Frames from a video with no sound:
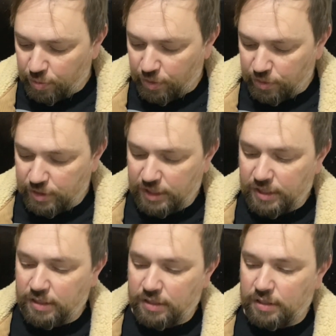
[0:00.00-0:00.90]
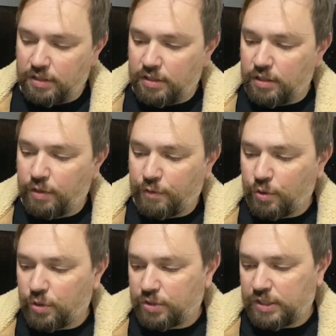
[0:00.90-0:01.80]
Ponty, of
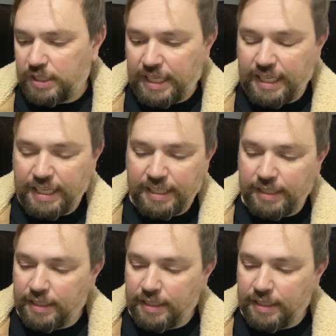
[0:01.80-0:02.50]
course, he